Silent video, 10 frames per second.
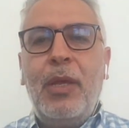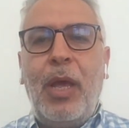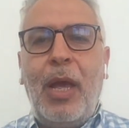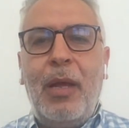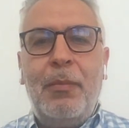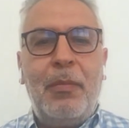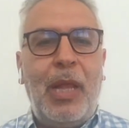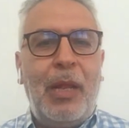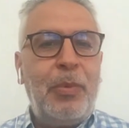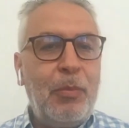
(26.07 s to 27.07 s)

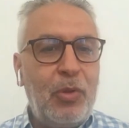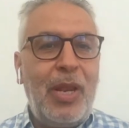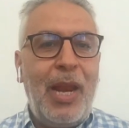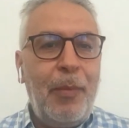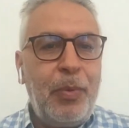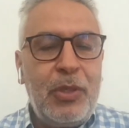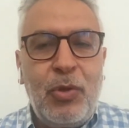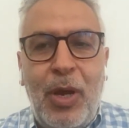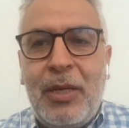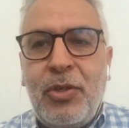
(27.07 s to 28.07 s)
I'll be more than happy
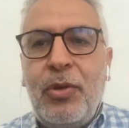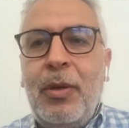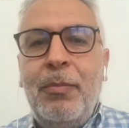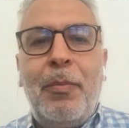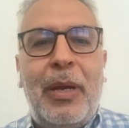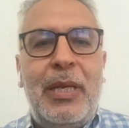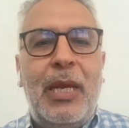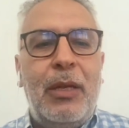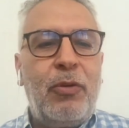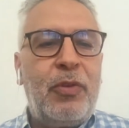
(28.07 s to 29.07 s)
to answer them by
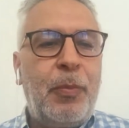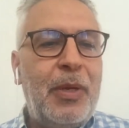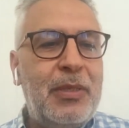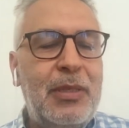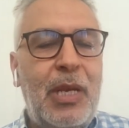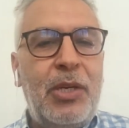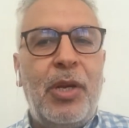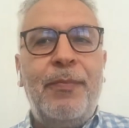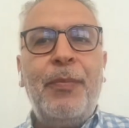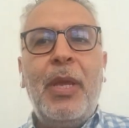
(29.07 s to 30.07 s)
the end of the
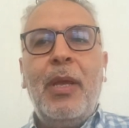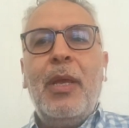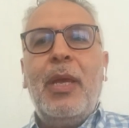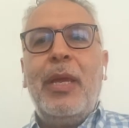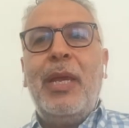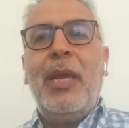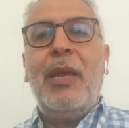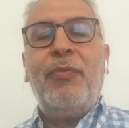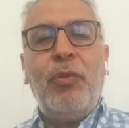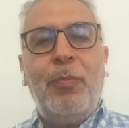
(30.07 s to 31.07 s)
presentation.
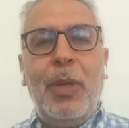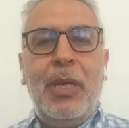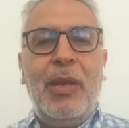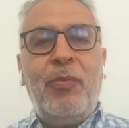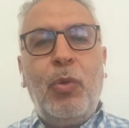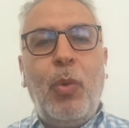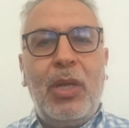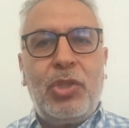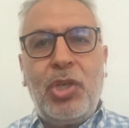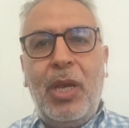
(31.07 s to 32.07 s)
If you
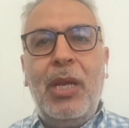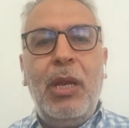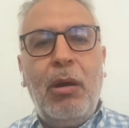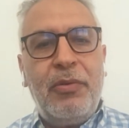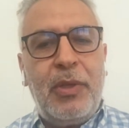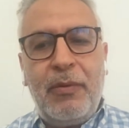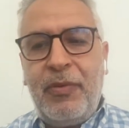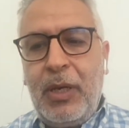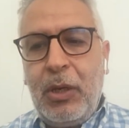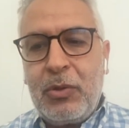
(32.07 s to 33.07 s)
watch any of the
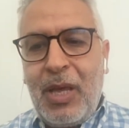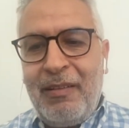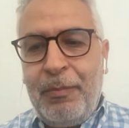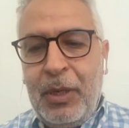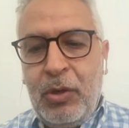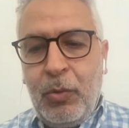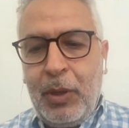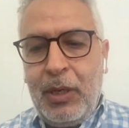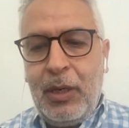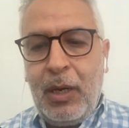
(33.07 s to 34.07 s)
videos I've been
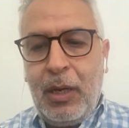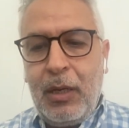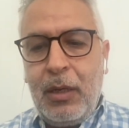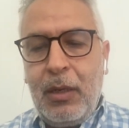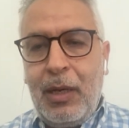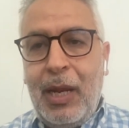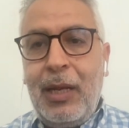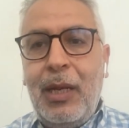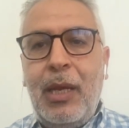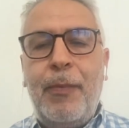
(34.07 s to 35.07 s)
doing
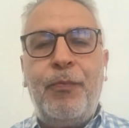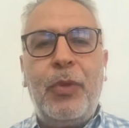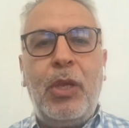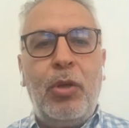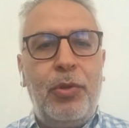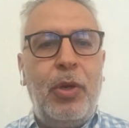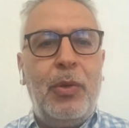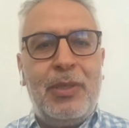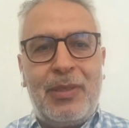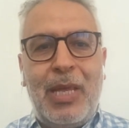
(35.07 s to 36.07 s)
lately, you'll
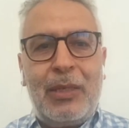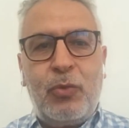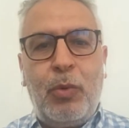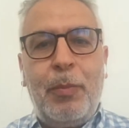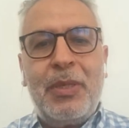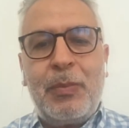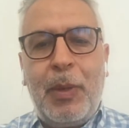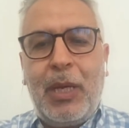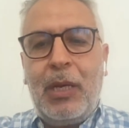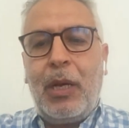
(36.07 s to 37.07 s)
notice that we've been
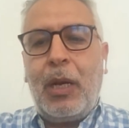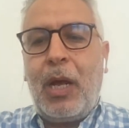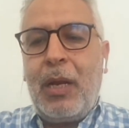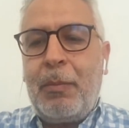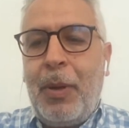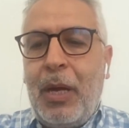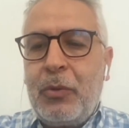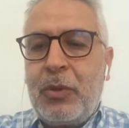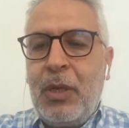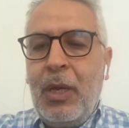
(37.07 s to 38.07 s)
speaking a lot
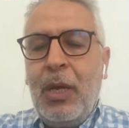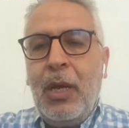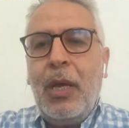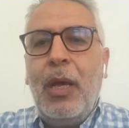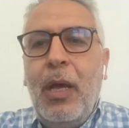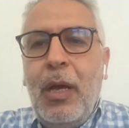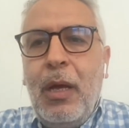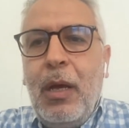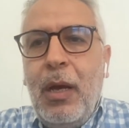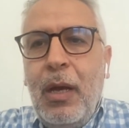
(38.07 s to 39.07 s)
about
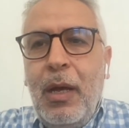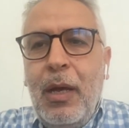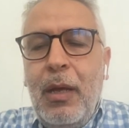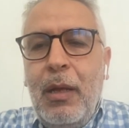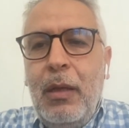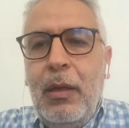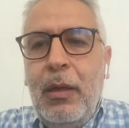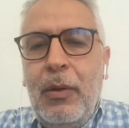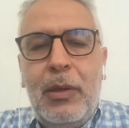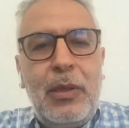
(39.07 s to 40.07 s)
uh,
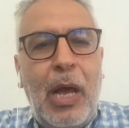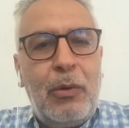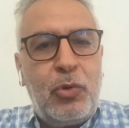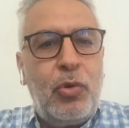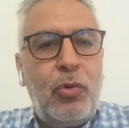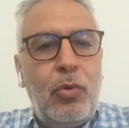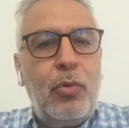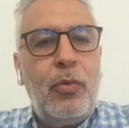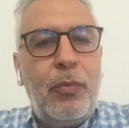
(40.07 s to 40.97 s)
how to